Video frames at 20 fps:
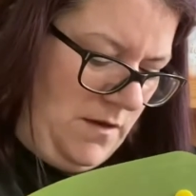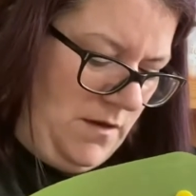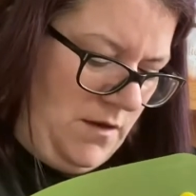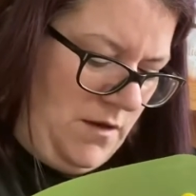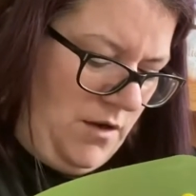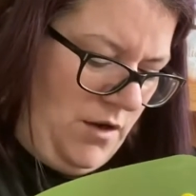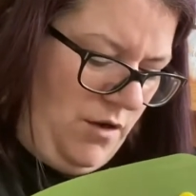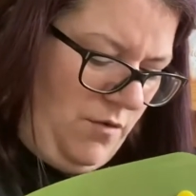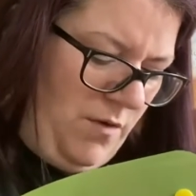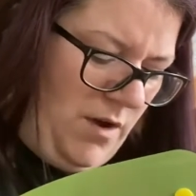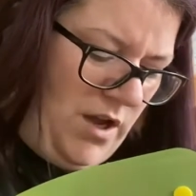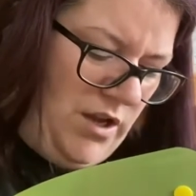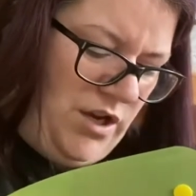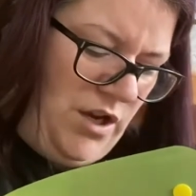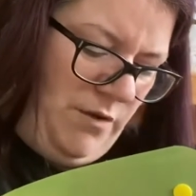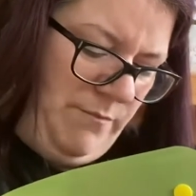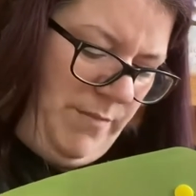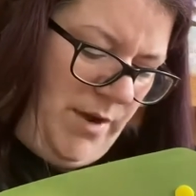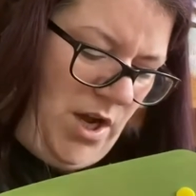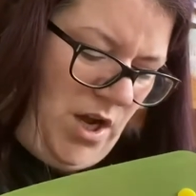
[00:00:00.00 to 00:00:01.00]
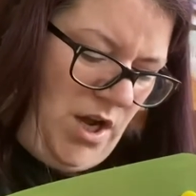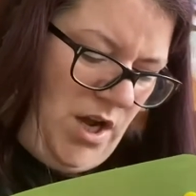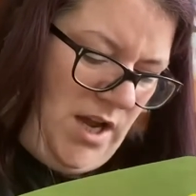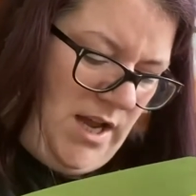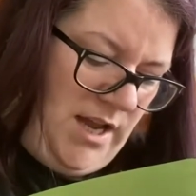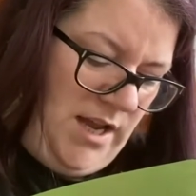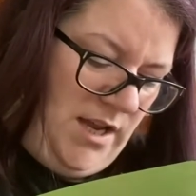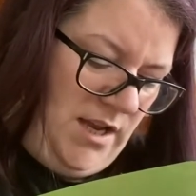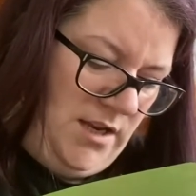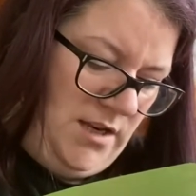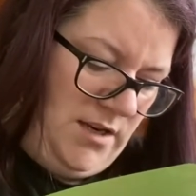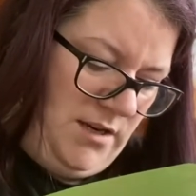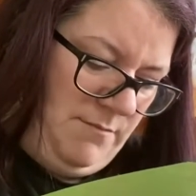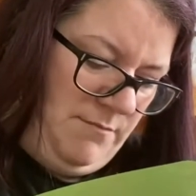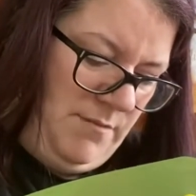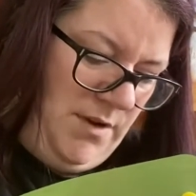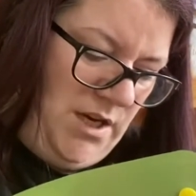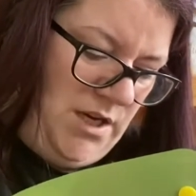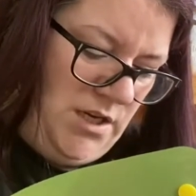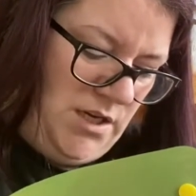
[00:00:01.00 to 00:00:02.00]
Who is it by?
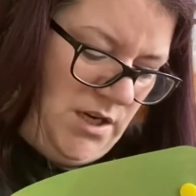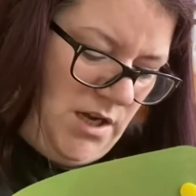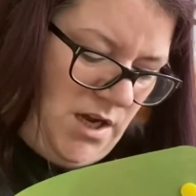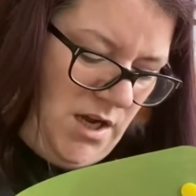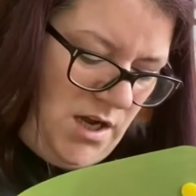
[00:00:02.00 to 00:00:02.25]
Demeter.